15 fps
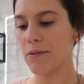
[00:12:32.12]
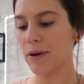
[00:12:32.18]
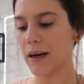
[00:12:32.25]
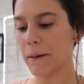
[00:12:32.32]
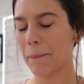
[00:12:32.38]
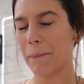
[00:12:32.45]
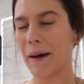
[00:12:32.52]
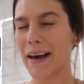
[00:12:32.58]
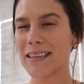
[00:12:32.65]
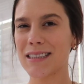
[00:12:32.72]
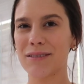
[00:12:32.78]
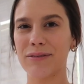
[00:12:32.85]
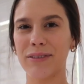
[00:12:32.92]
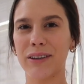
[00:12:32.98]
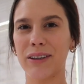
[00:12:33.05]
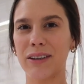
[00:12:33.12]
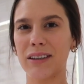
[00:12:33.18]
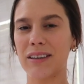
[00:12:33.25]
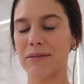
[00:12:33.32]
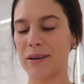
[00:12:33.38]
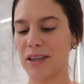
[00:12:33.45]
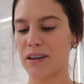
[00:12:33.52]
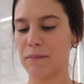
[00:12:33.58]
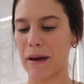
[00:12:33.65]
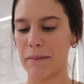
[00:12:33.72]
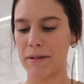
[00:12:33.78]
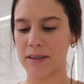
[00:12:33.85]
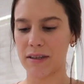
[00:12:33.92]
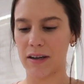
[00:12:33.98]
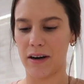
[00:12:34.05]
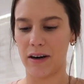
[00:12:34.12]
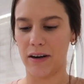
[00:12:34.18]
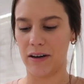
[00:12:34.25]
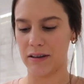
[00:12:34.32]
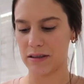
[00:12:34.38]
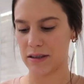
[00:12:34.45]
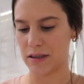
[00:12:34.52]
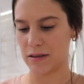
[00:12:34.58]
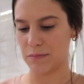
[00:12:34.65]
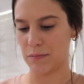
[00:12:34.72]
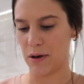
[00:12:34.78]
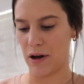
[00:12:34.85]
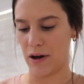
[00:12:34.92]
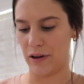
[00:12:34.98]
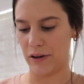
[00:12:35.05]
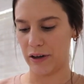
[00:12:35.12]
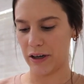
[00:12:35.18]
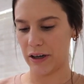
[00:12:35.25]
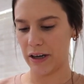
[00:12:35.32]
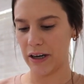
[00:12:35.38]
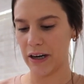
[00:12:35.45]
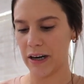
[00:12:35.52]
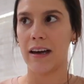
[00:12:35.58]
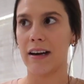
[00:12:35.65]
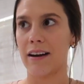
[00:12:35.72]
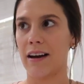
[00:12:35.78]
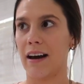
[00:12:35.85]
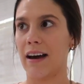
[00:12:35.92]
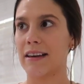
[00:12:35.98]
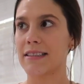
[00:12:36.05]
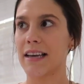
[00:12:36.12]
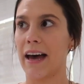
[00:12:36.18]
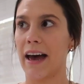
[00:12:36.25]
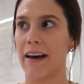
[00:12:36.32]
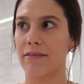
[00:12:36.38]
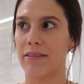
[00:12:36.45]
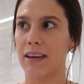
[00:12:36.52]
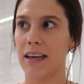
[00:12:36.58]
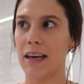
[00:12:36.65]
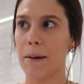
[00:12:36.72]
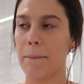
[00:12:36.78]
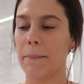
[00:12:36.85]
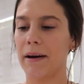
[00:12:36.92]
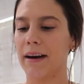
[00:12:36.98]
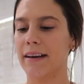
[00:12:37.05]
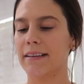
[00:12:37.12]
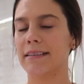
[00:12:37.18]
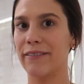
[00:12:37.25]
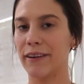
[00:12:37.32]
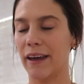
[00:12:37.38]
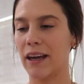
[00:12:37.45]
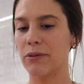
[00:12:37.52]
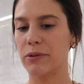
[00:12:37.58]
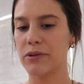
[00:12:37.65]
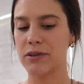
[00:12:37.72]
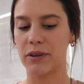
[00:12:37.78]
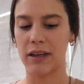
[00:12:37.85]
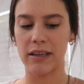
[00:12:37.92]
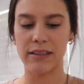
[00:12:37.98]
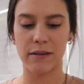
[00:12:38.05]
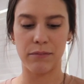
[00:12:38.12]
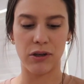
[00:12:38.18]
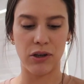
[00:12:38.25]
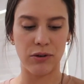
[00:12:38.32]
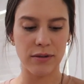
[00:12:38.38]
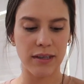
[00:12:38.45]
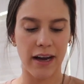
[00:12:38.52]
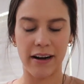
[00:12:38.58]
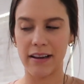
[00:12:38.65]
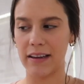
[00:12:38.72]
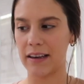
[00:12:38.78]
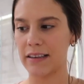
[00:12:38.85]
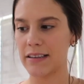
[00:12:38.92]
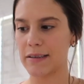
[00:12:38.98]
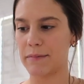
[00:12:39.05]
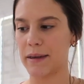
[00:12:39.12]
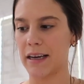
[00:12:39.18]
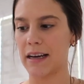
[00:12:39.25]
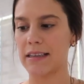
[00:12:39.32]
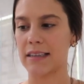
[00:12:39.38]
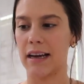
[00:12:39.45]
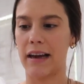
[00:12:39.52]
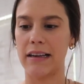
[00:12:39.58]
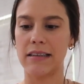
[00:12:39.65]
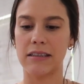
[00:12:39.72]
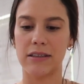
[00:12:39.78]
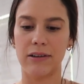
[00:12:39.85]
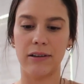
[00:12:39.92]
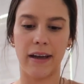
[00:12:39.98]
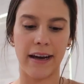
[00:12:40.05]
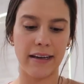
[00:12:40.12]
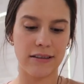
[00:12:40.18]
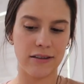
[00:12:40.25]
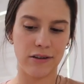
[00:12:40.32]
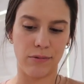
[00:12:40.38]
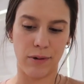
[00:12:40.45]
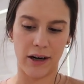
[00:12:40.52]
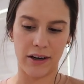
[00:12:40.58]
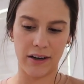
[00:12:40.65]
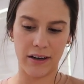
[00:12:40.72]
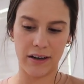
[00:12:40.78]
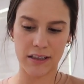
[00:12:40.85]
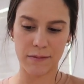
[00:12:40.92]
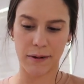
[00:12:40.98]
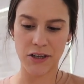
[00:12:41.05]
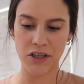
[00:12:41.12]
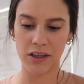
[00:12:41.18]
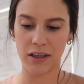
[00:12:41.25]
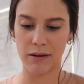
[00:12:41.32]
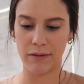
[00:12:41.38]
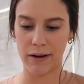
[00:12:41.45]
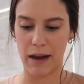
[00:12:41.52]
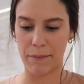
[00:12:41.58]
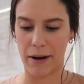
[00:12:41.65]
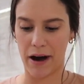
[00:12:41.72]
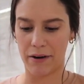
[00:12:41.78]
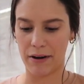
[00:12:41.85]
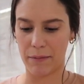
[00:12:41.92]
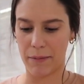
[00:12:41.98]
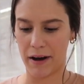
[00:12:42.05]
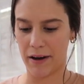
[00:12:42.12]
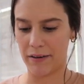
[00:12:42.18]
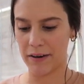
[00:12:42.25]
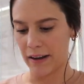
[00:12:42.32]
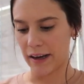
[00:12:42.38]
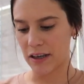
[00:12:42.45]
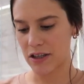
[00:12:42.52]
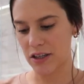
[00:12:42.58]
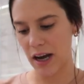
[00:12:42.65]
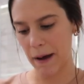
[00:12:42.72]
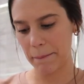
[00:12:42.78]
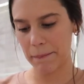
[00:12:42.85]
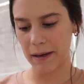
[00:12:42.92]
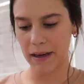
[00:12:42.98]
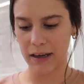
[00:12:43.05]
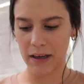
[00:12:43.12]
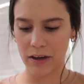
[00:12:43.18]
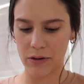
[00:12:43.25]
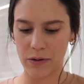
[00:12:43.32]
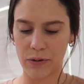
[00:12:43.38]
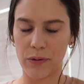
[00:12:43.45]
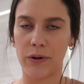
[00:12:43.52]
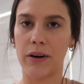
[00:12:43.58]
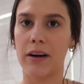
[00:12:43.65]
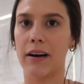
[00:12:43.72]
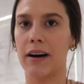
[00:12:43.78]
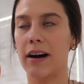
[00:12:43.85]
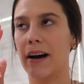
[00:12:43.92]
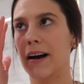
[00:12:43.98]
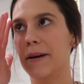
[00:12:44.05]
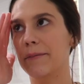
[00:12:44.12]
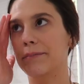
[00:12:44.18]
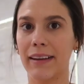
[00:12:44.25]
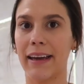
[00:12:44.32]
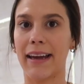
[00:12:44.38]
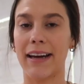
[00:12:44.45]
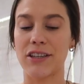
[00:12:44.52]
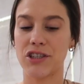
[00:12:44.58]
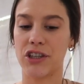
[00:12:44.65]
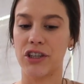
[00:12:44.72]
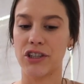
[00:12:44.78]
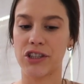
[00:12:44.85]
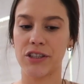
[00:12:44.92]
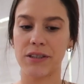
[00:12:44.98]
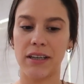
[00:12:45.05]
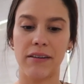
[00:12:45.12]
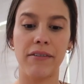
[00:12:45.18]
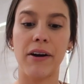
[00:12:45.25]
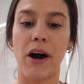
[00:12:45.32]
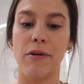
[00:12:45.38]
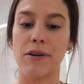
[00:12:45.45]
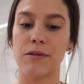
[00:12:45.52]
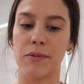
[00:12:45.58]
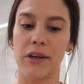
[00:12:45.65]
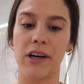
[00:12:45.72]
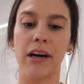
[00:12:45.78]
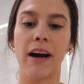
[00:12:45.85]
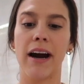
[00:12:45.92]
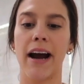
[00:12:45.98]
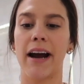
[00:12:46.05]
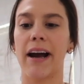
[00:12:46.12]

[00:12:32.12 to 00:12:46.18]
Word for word: work best for when your babies are smaller and not as heavy, but I feel like we'll still get some use out of this because I still like to wear her, especially when I'm out and about like shopping or um, like at church and stuff. I always wear her at,